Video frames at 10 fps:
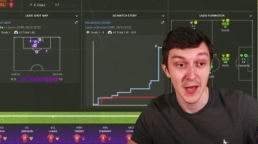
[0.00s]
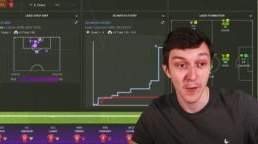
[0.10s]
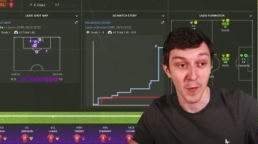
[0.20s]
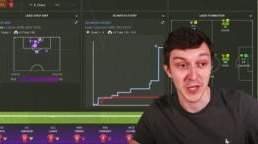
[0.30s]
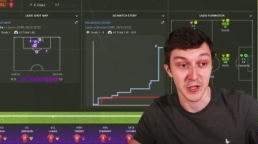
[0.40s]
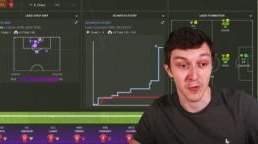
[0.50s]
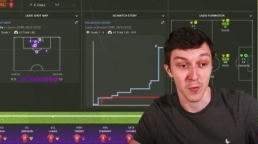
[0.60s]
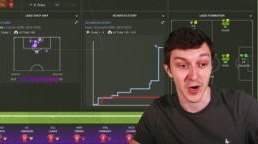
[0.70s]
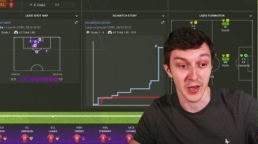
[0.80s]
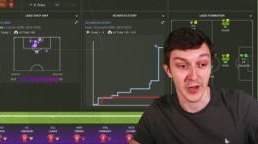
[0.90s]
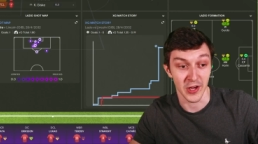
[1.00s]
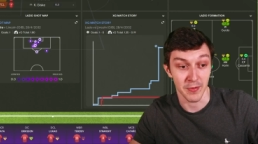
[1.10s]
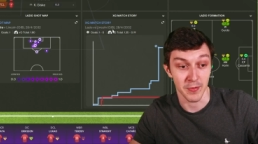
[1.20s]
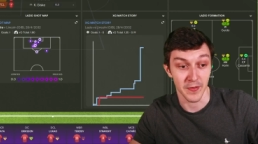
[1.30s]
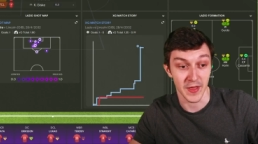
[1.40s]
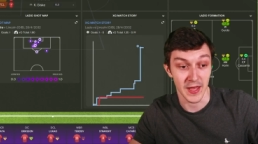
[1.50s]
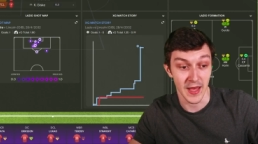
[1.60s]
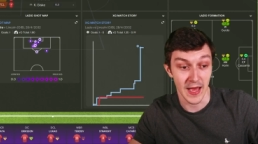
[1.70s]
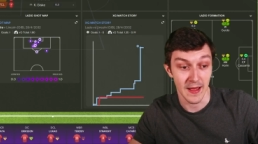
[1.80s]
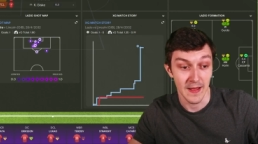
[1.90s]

which is quite nice. But the uh,